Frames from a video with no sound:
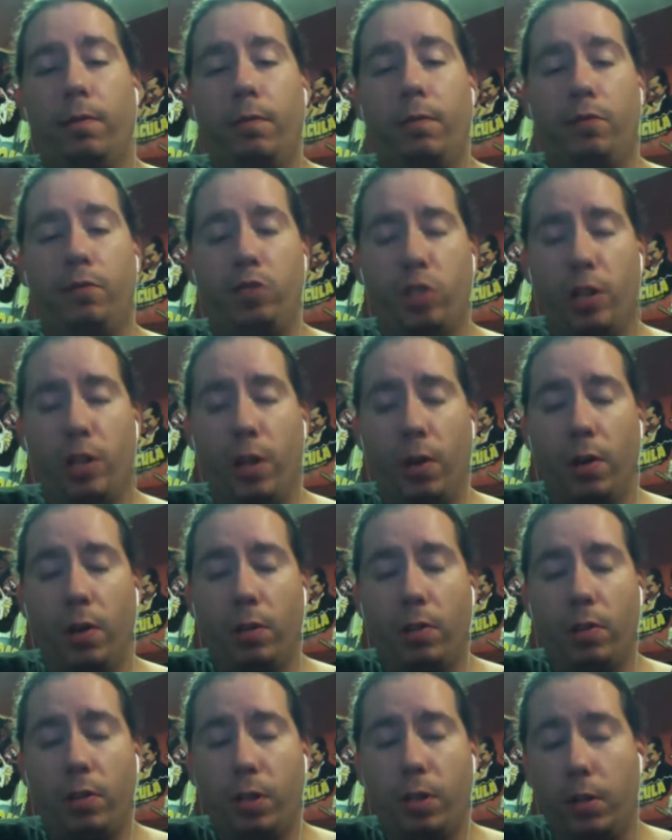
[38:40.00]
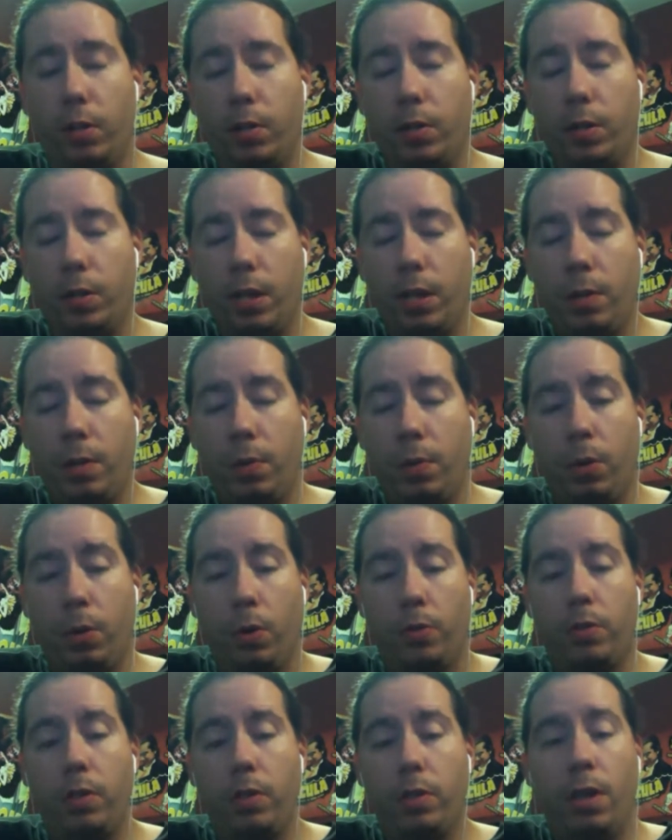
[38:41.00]

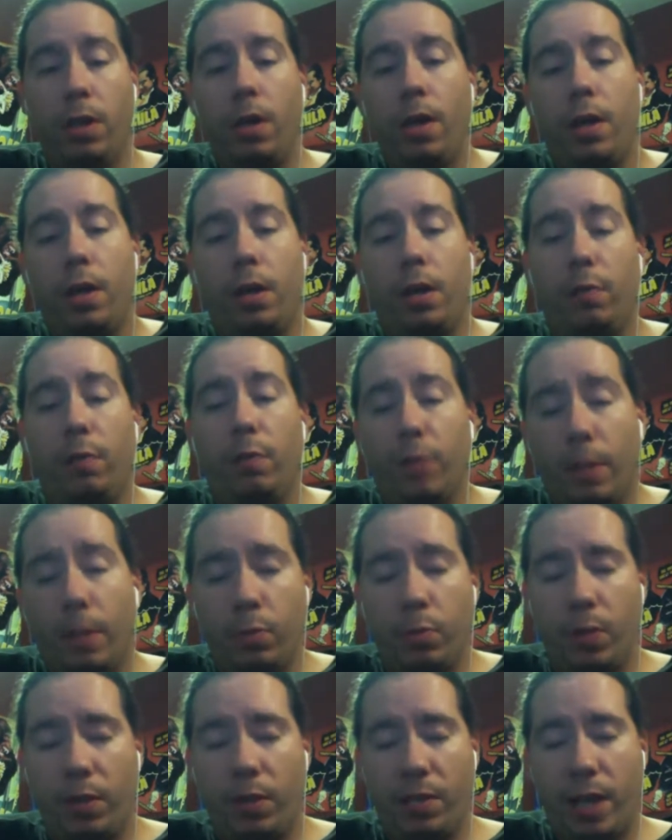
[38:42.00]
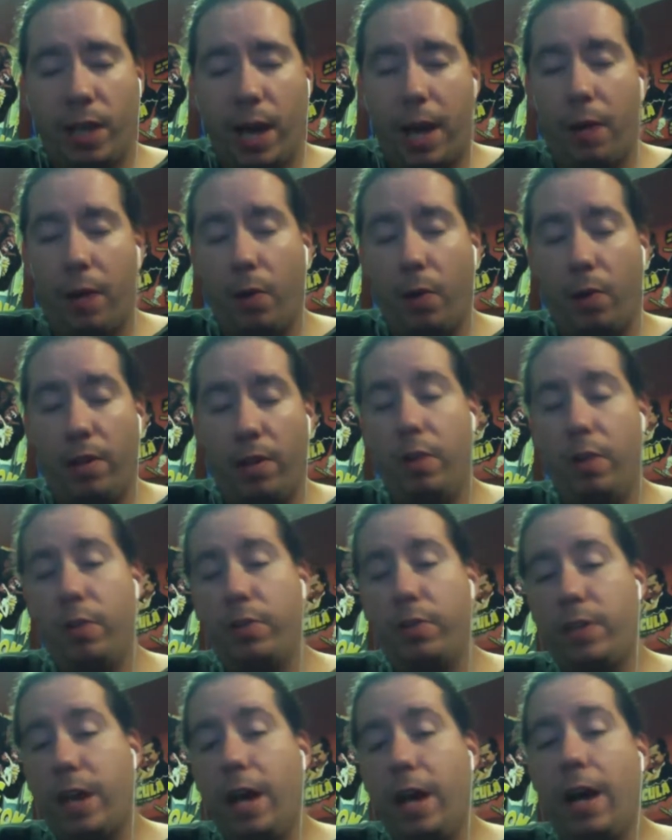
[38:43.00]
keywords, it oftentimes ranks at or near the
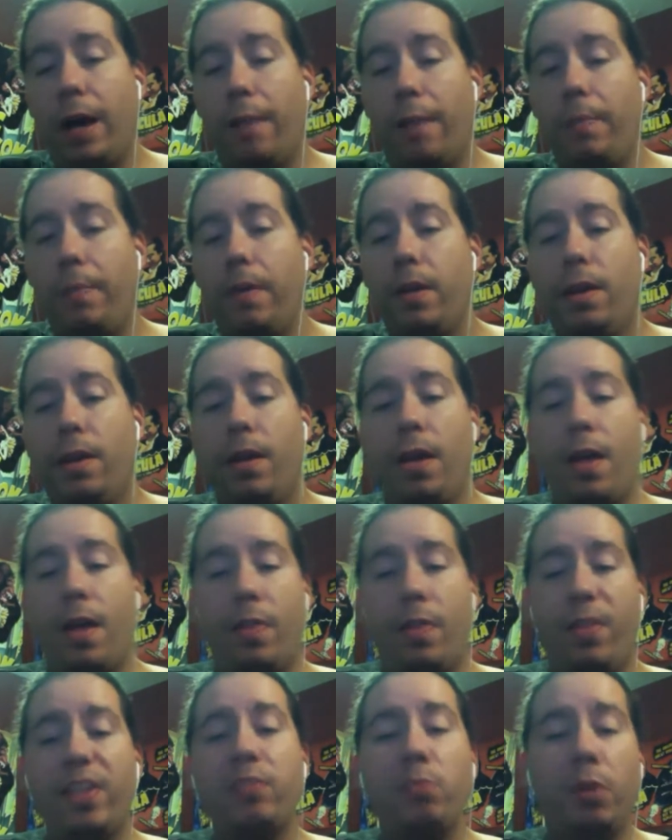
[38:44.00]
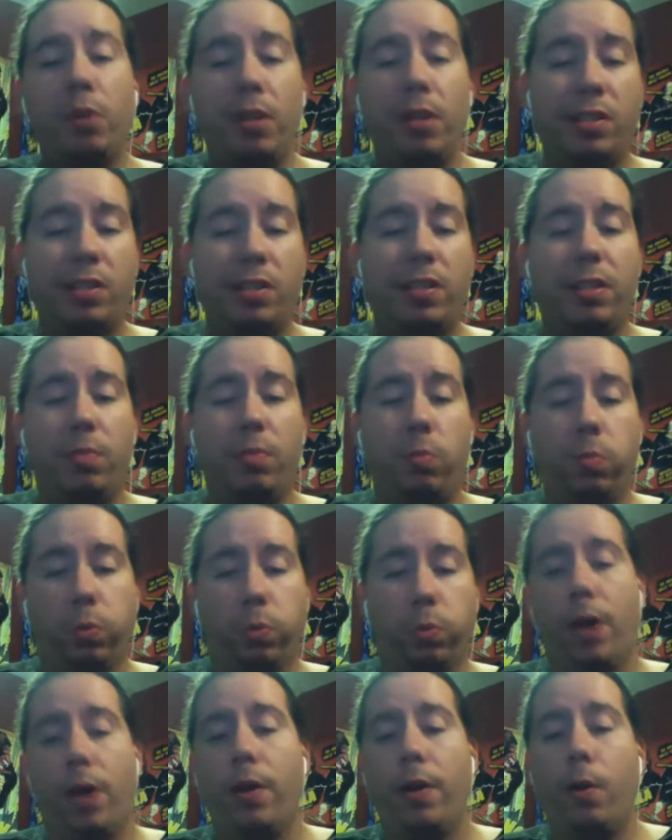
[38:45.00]
top. And this one is the
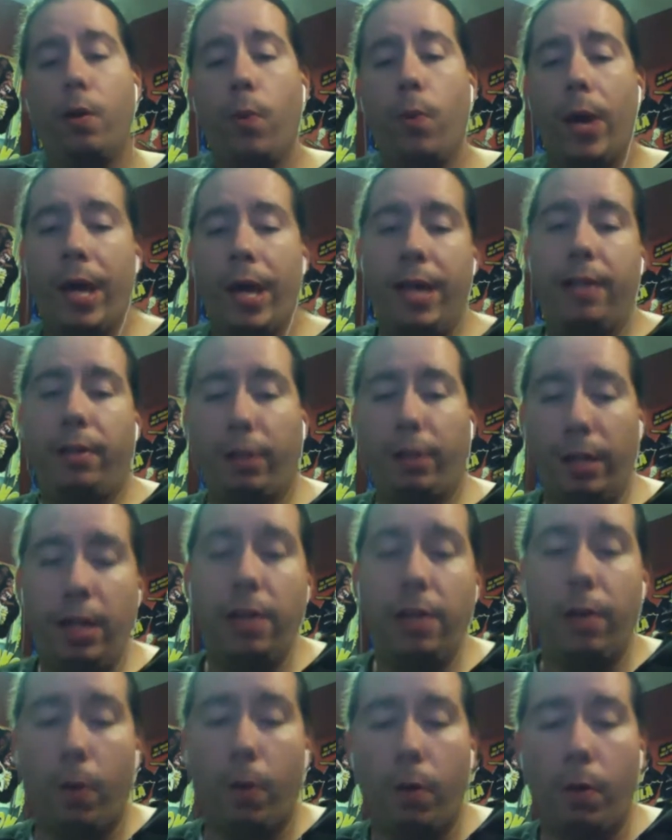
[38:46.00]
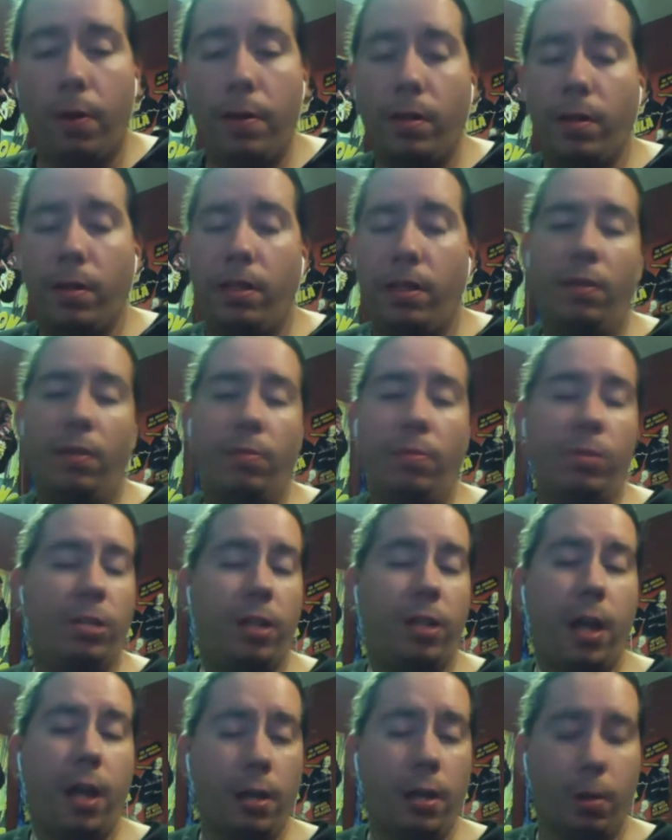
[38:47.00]
runaway leader in
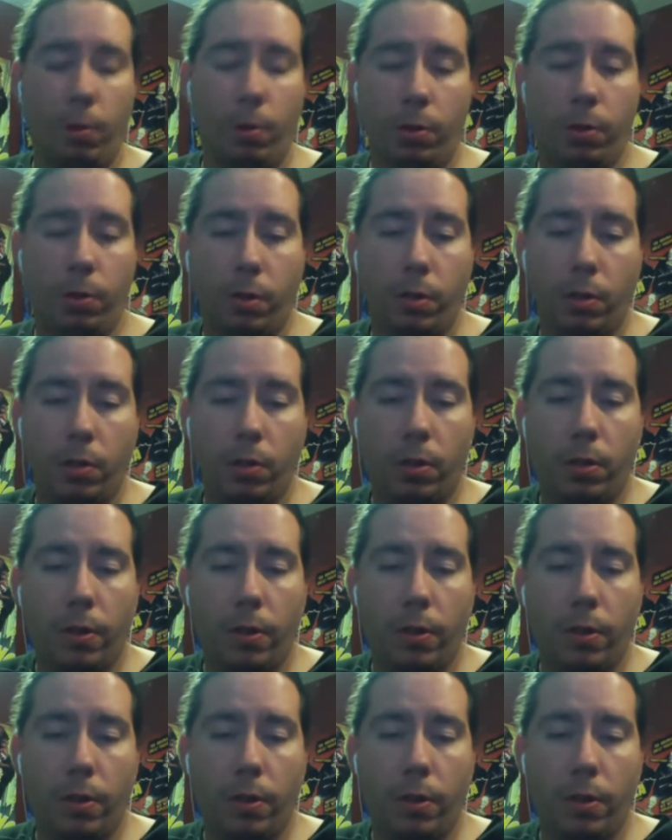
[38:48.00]
DMCA notices.